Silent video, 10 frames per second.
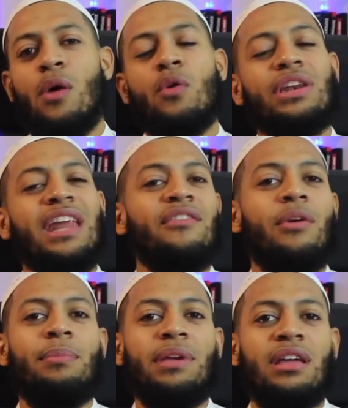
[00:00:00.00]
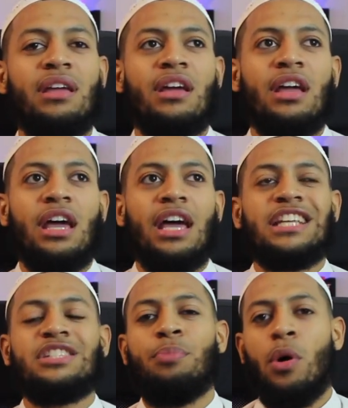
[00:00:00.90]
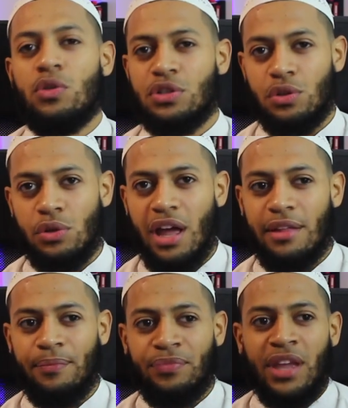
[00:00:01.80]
I would never be exposed to that.